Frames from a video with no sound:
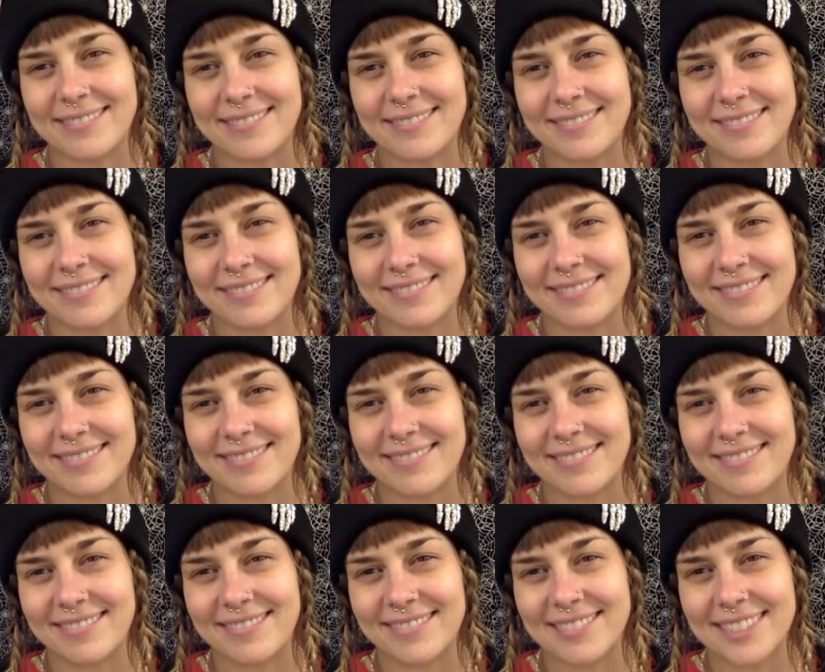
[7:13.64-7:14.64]

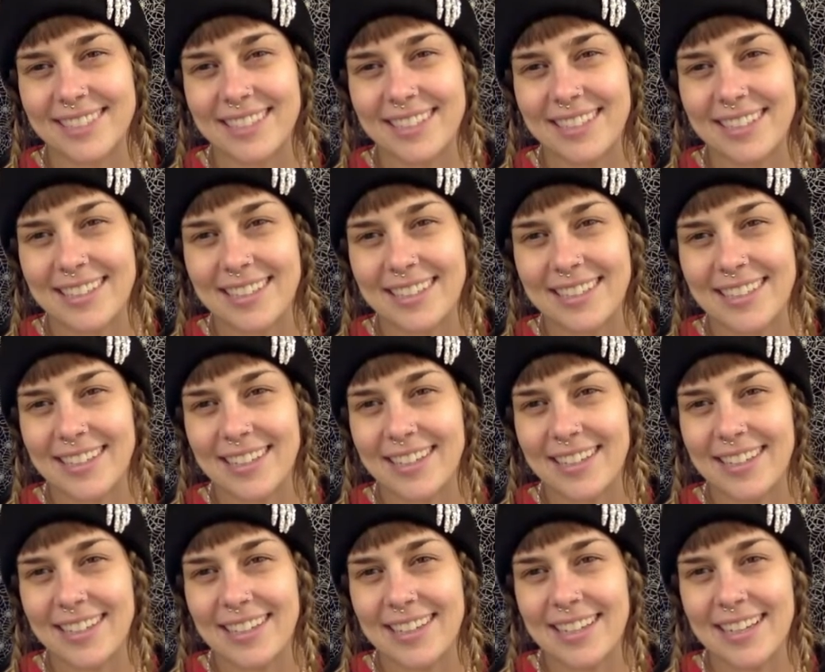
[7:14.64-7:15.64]

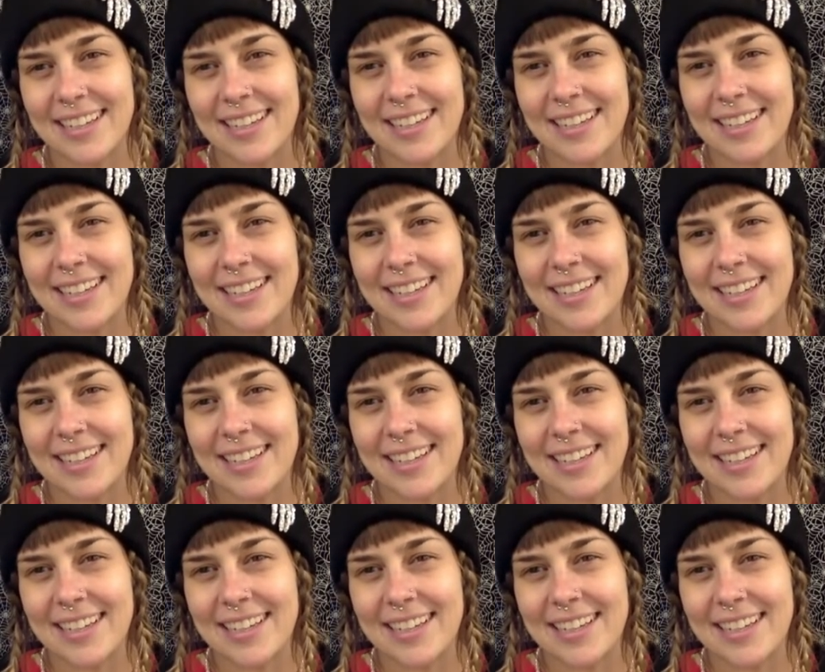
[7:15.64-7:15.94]
No one is speaking in this clip.